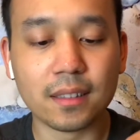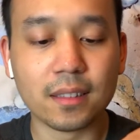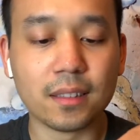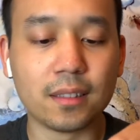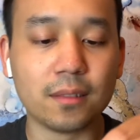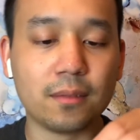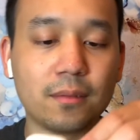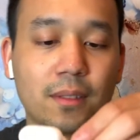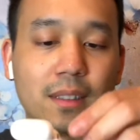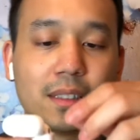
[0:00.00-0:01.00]

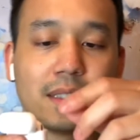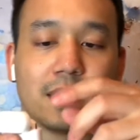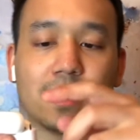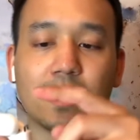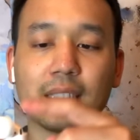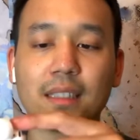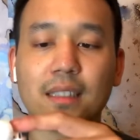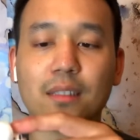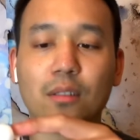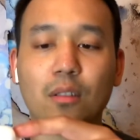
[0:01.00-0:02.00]

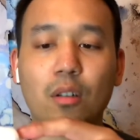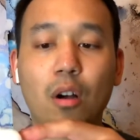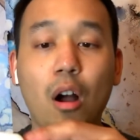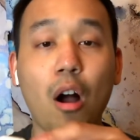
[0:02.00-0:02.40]
Nothing is said.